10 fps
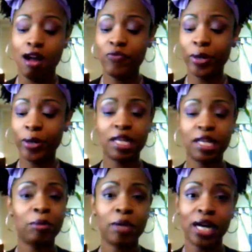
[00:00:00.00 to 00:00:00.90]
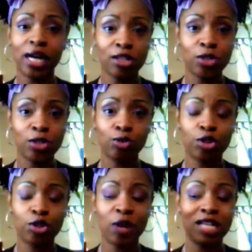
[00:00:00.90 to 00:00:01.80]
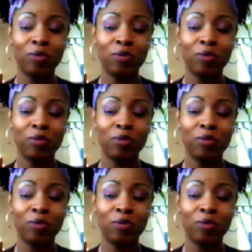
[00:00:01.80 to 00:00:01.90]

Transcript: They were telling me about the Sultry Spice,